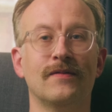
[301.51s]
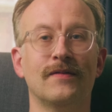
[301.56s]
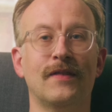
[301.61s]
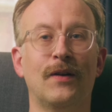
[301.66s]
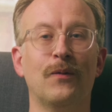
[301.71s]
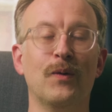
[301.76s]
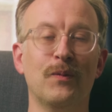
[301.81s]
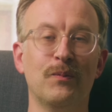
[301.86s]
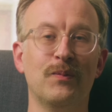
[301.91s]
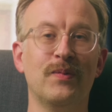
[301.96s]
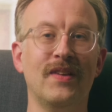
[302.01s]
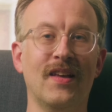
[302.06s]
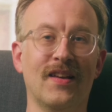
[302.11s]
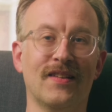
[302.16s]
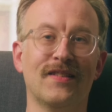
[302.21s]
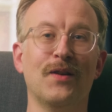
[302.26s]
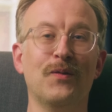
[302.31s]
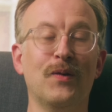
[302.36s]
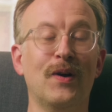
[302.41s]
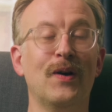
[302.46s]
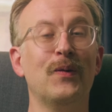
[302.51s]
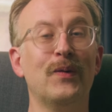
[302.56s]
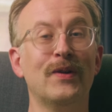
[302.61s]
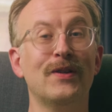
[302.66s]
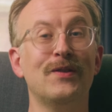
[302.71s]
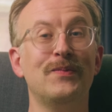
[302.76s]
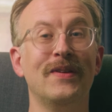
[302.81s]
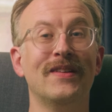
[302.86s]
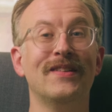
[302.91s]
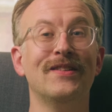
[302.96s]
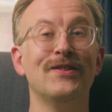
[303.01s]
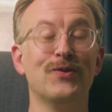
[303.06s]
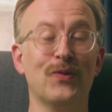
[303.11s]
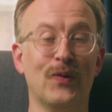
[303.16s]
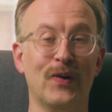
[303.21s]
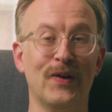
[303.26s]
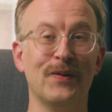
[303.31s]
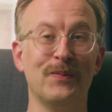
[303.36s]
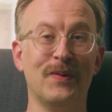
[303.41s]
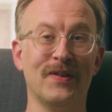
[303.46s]
I want it to be an
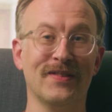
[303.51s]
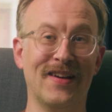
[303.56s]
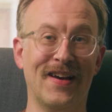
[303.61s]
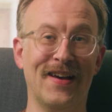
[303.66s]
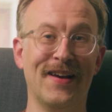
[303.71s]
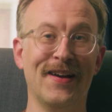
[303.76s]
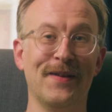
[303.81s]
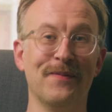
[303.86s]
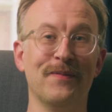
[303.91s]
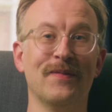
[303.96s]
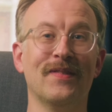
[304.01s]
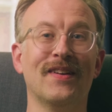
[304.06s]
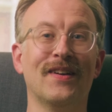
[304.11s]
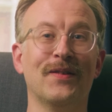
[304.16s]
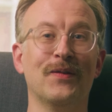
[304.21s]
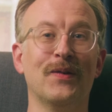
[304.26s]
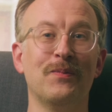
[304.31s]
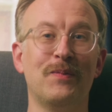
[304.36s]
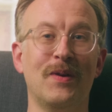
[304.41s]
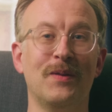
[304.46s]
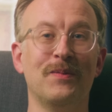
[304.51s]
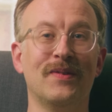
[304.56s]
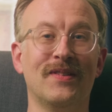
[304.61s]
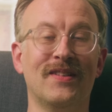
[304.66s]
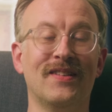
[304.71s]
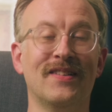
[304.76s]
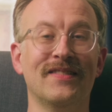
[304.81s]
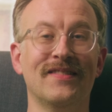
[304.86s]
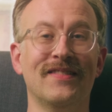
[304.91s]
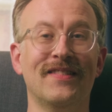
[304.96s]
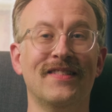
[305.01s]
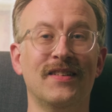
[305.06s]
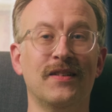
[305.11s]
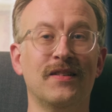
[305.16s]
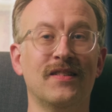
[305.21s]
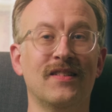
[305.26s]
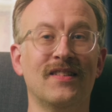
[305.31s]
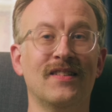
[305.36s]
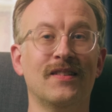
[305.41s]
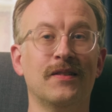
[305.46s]
enjoyable time. I want people to
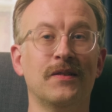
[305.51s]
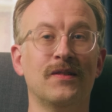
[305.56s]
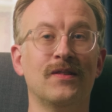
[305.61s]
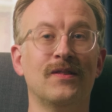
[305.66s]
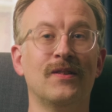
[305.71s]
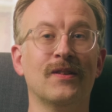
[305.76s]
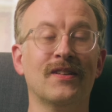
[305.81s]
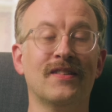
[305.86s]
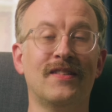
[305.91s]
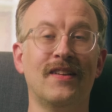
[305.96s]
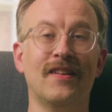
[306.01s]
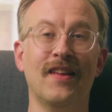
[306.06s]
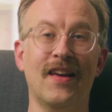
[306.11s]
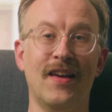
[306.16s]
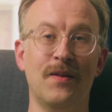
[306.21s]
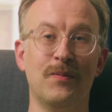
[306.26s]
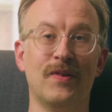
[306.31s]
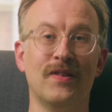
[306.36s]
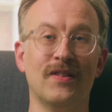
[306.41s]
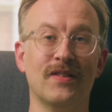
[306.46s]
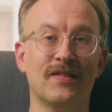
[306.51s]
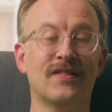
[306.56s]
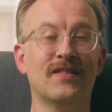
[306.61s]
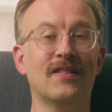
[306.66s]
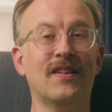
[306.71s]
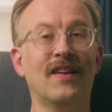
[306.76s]
look at the labels